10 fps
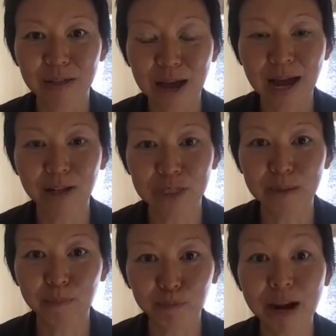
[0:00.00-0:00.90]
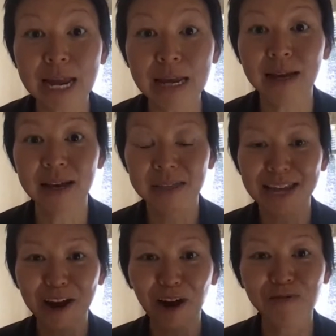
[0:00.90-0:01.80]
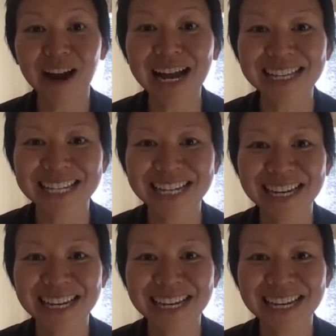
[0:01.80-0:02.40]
to actually bring the correct